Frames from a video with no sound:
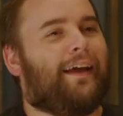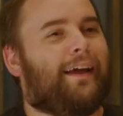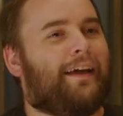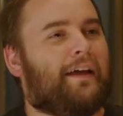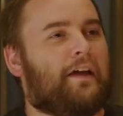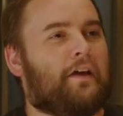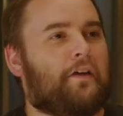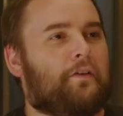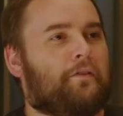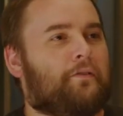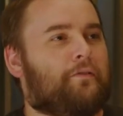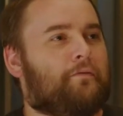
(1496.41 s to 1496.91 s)

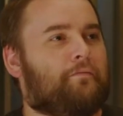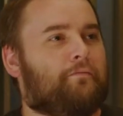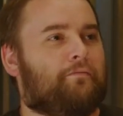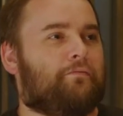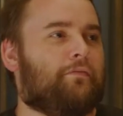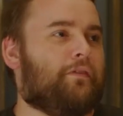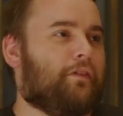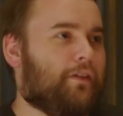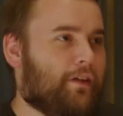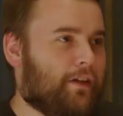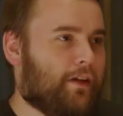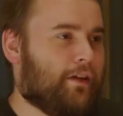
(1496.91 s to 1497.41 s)
And
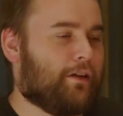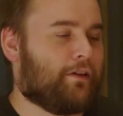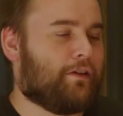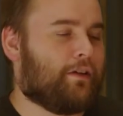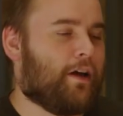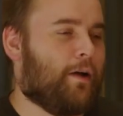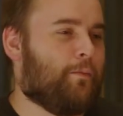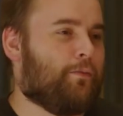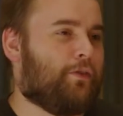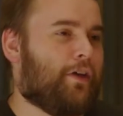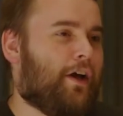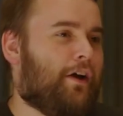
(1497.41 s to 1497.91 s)
it
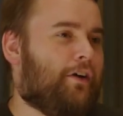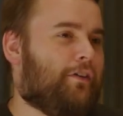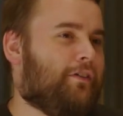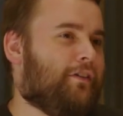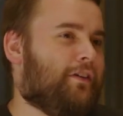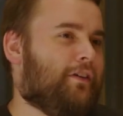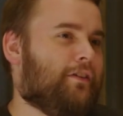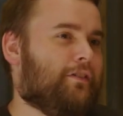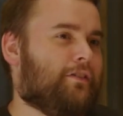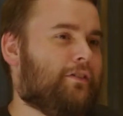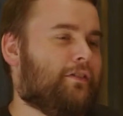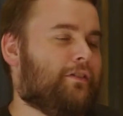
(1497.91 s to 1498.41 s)
comes out
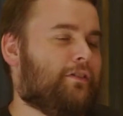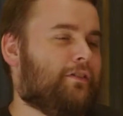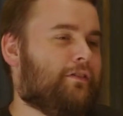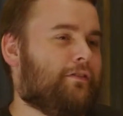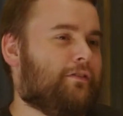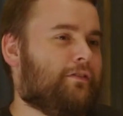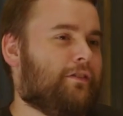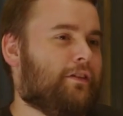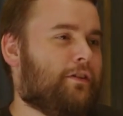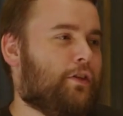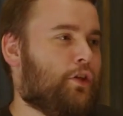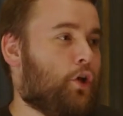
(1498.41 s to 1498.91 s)

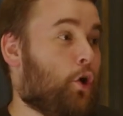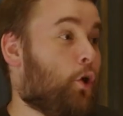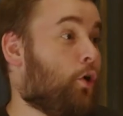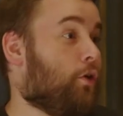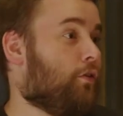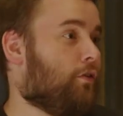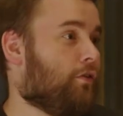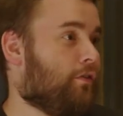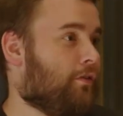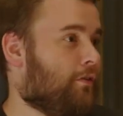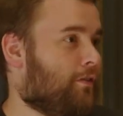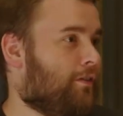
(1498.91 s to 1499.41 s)
in the
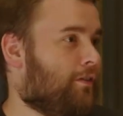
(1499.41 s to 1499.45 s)
art.